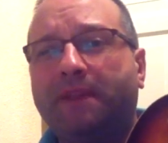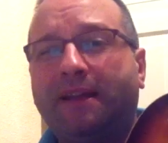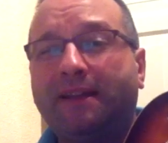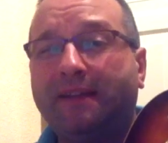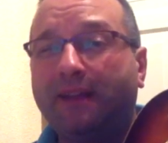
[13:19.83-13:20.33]

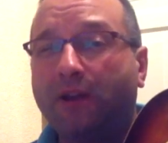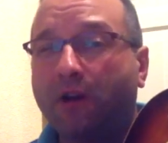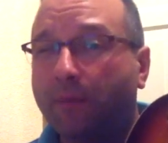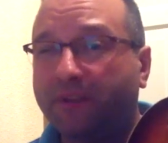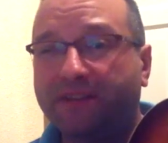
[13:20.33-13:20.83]
Any
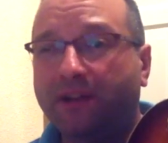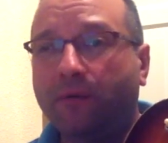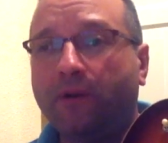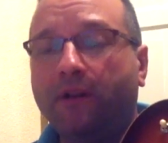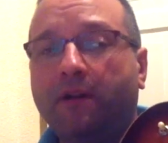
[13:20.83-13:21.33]
comments are
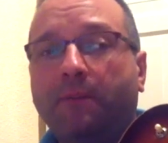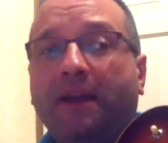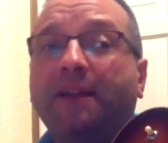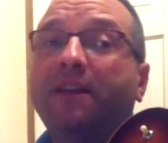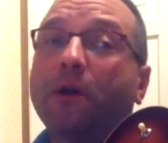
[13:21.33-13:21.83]
welcome,
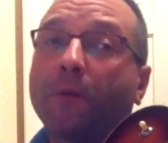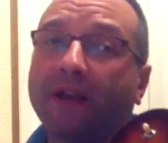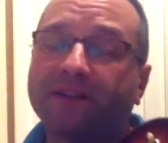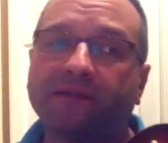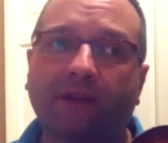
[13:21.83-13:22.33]
any
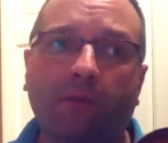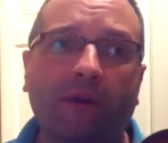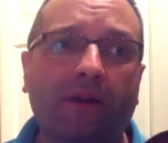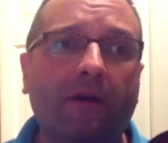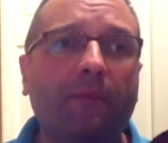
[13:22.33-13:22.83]
corrections are
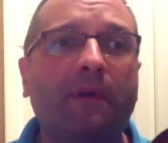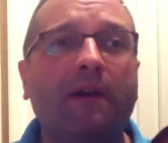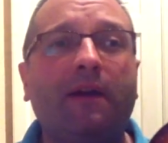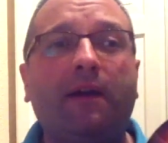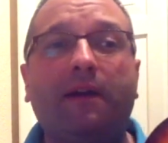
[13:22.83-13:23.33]
welcome,
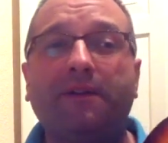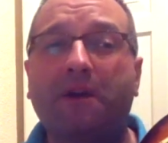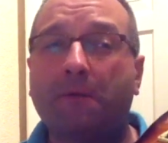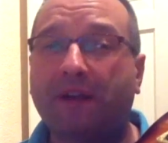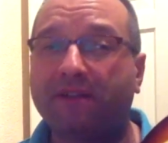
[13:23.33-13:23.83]
any
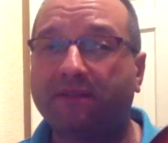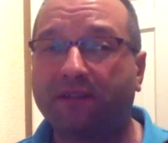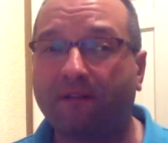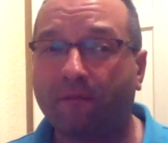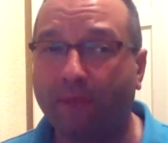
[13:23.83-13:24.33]
corrections
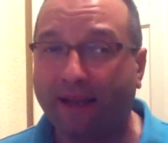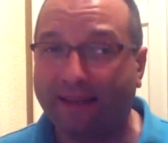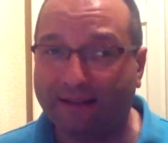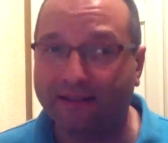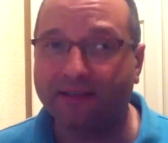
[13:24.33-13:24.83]
of my
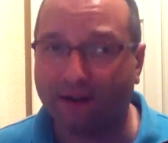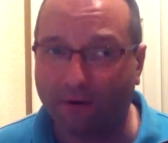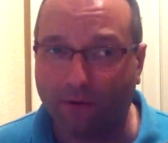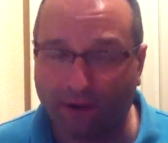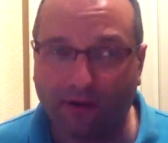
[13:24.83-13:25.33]
English are
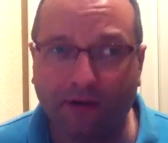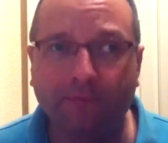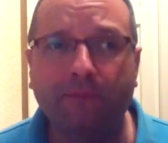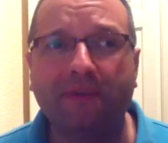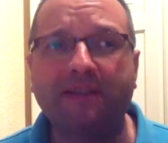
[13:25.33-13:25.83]

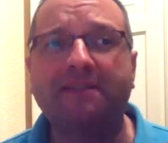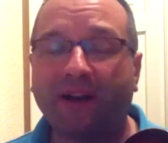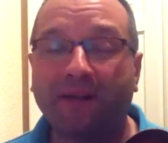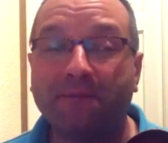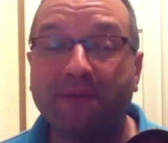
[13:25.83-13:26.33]
welcome. Please
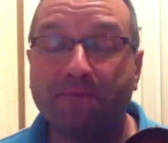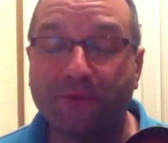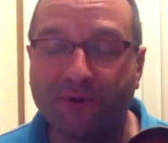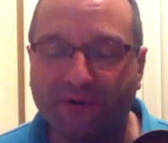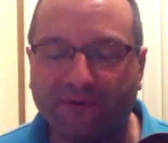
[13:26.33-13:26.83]
help me
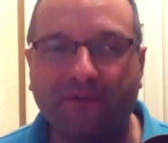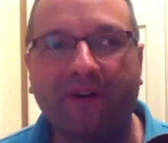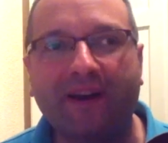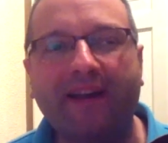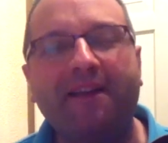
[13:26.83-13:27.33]
improve,
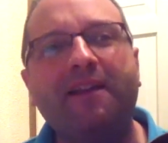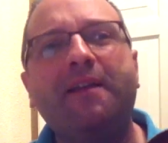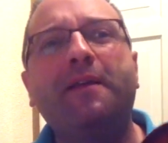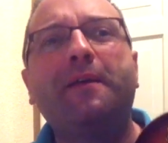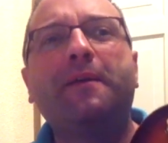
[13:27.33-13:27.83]
okay?
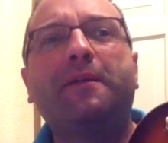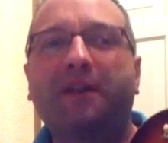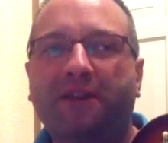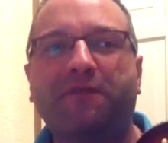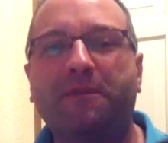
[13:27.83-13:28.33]

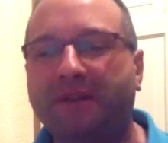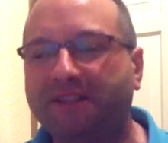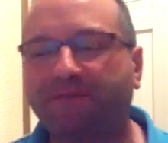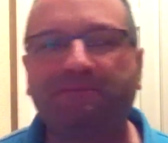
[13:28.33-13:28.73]
Thank you very much.